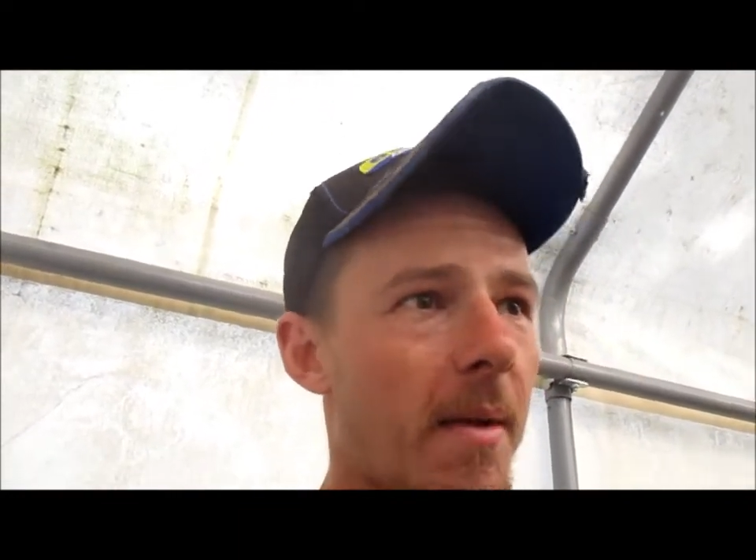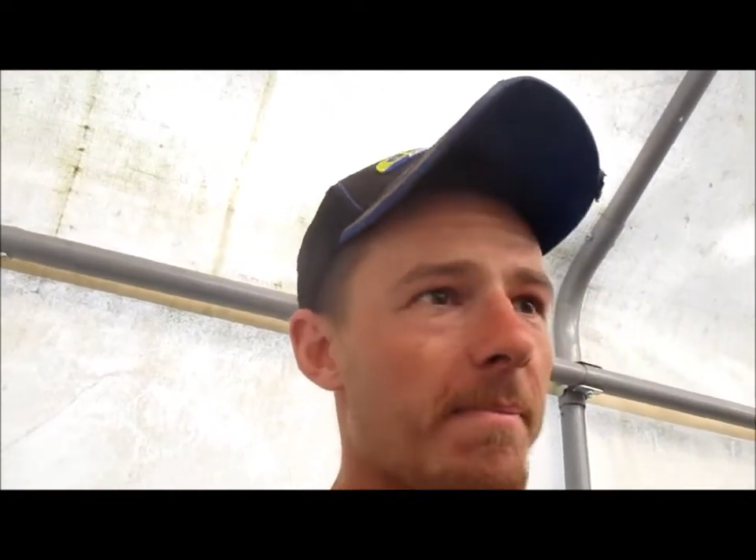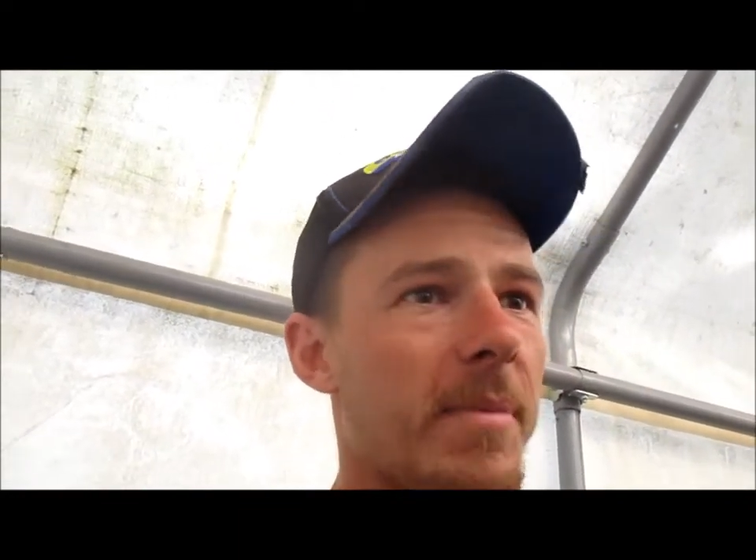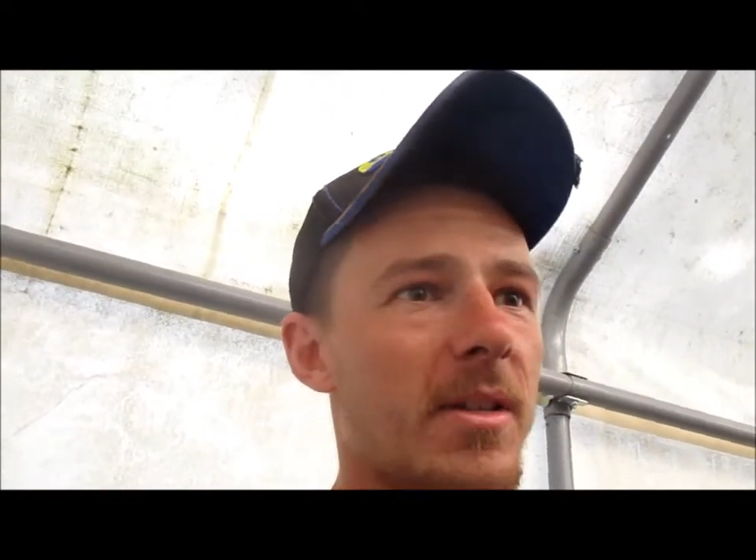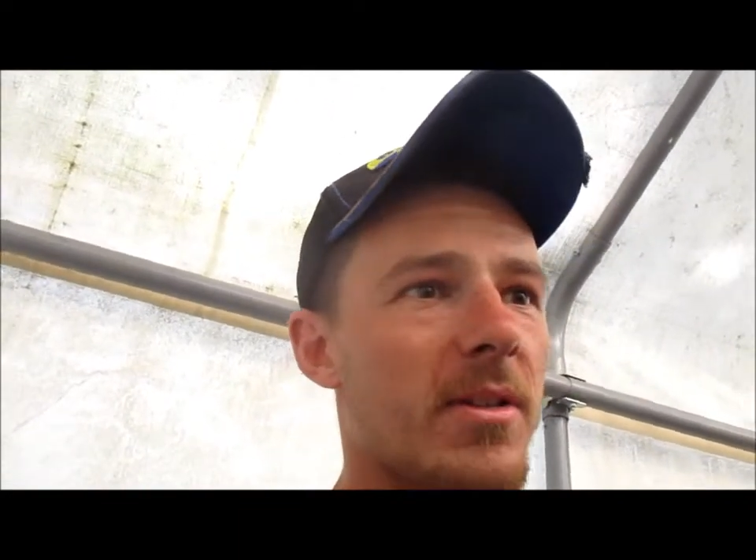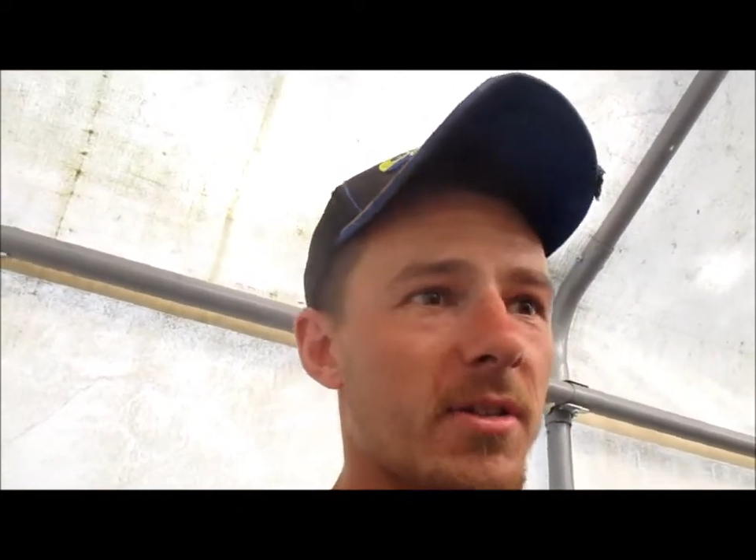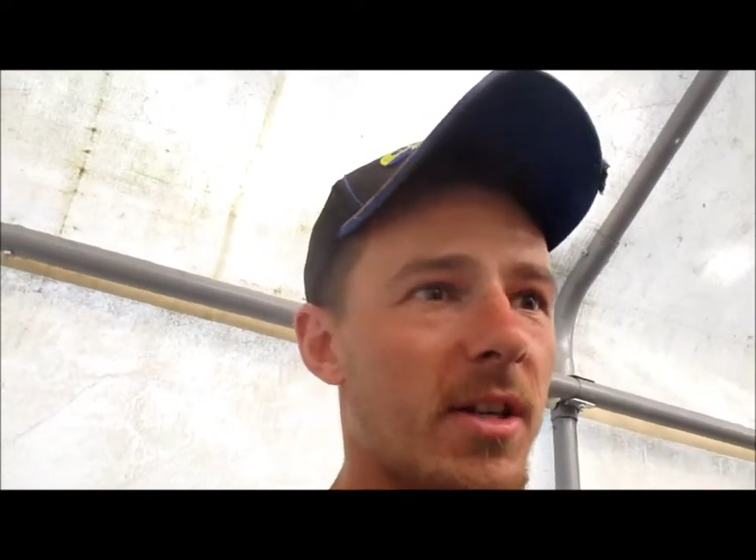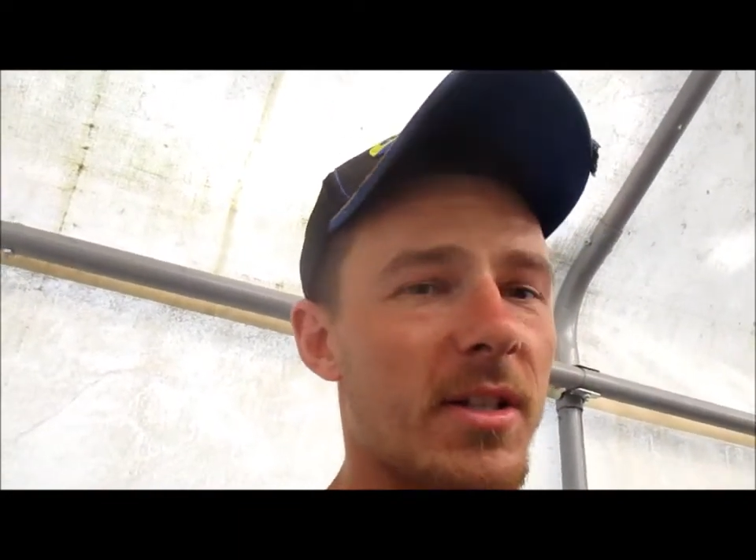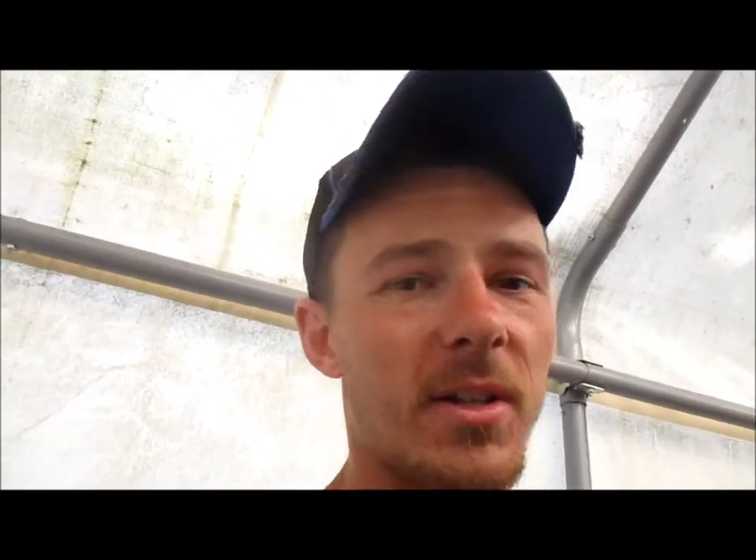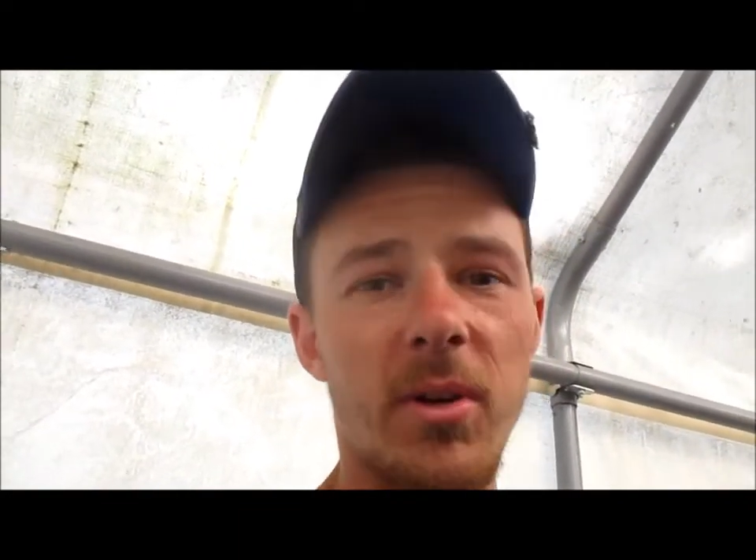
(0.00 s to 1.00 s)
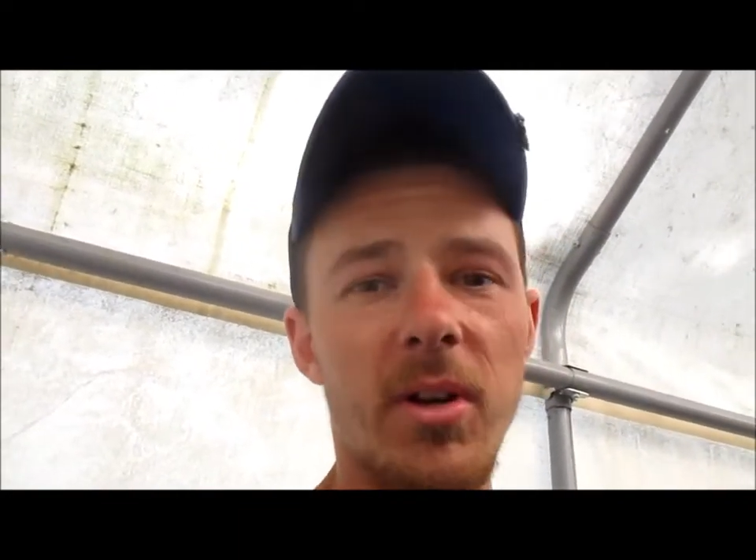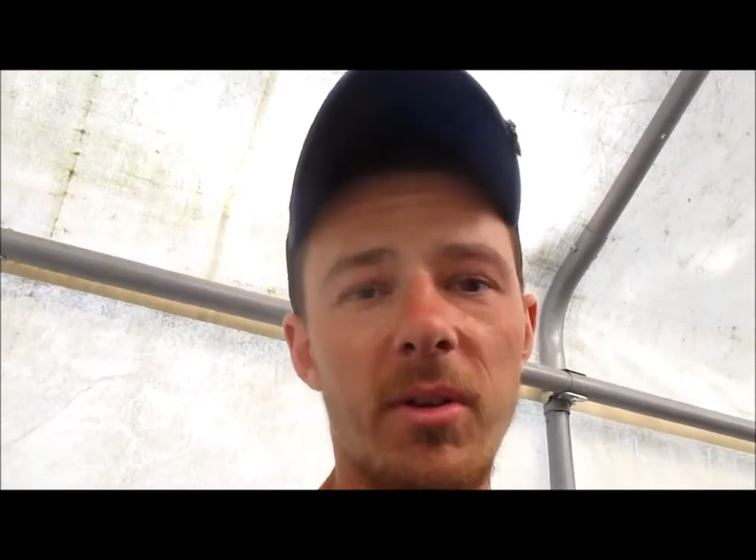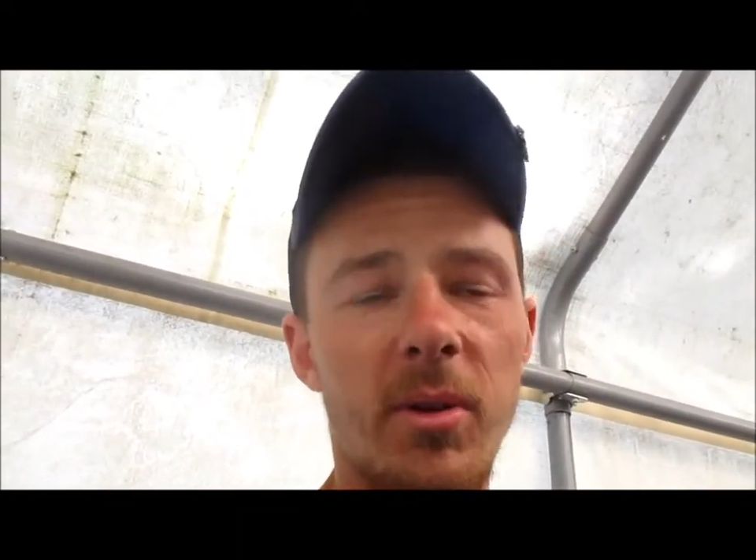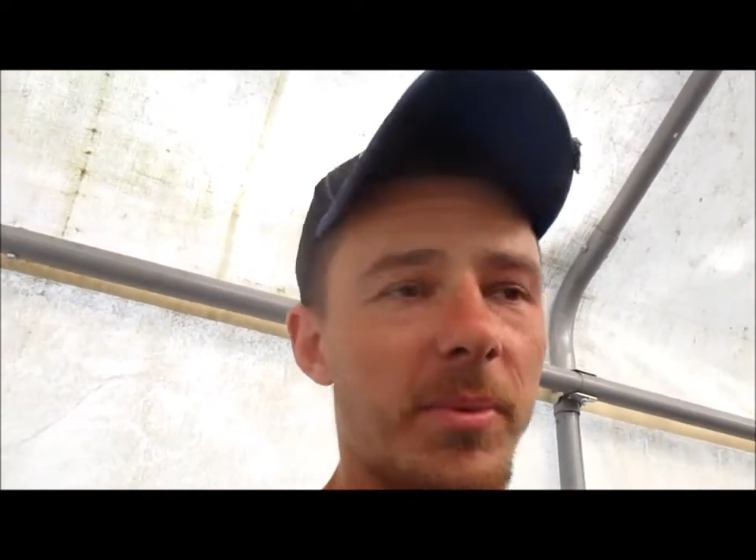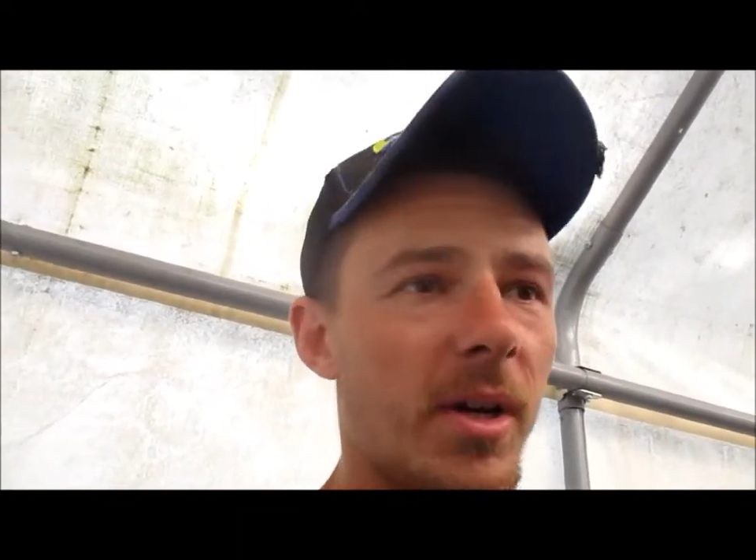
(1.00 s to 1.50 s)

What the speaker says: piece of string and you got oil looped